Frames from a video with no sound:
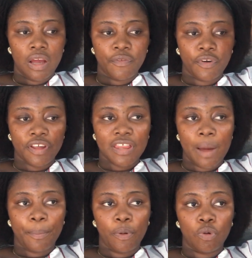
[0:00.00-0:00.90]
For
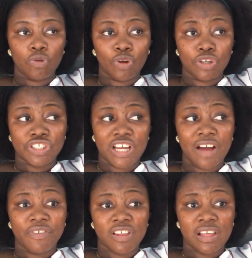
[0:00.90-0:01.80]
example, though she
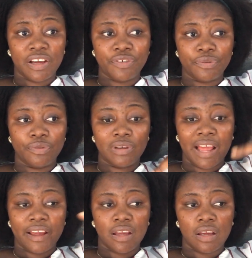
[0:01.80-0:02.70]
have a schedule,
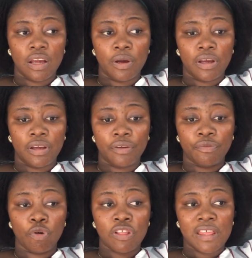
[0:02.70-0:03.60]
like a
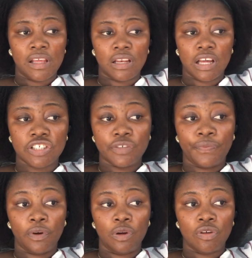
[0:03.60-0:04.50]
routine she
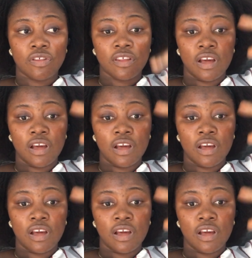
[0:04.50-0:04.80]
follows,